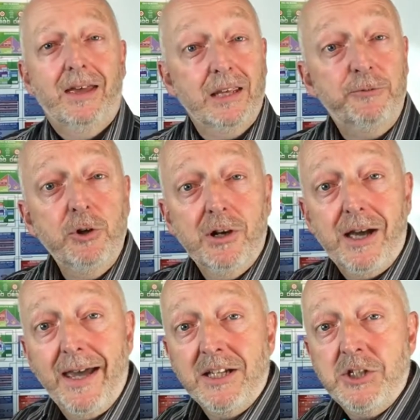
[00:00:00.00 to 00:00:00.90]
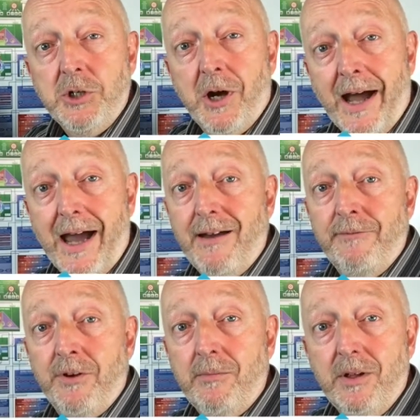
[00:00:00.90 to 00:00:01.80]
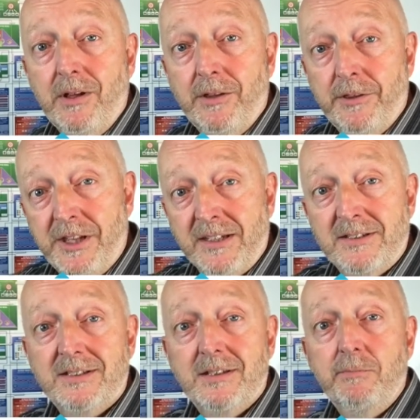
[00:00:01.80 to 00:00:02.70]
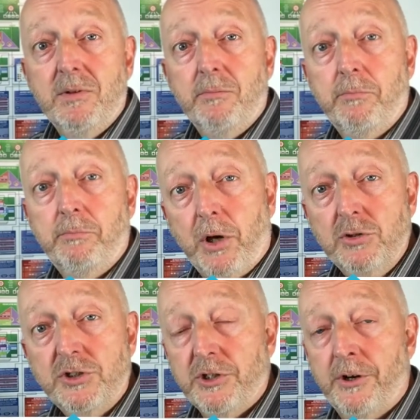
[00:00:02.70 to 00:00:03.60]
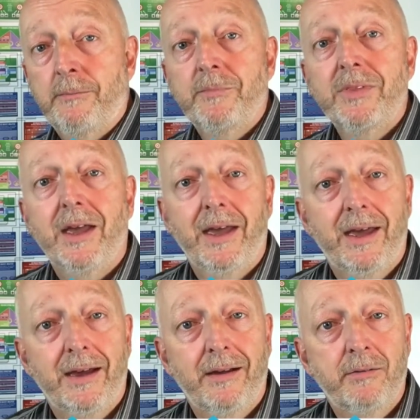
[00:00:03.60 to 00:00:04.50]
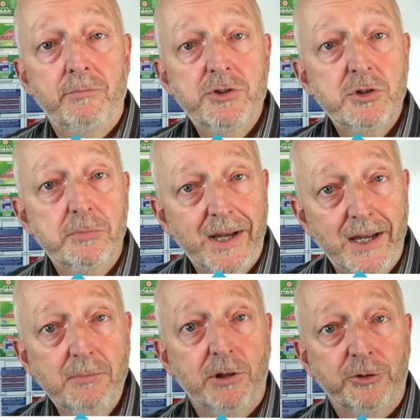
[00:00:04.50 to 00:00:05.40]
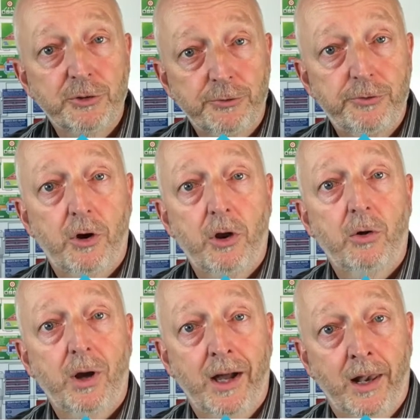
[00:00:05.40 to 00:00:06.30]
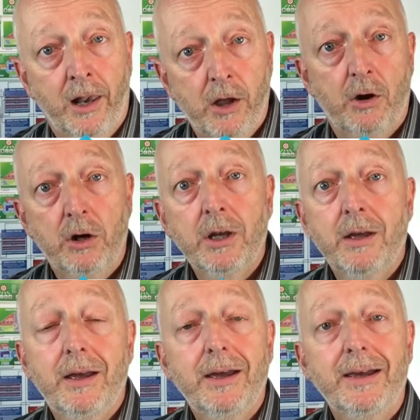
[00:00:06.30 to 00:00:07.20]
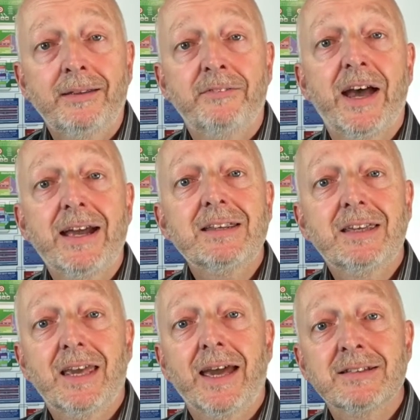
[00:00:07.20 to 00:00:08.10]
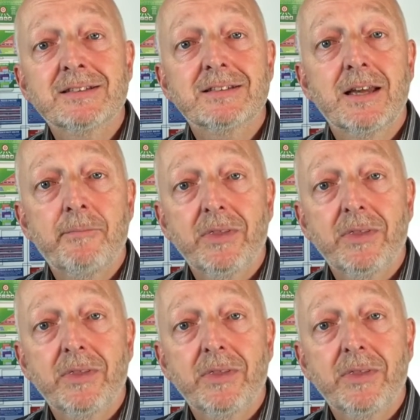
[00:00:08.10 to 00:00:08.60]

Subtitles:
If you like to have this poster to be able to follow along, in that case,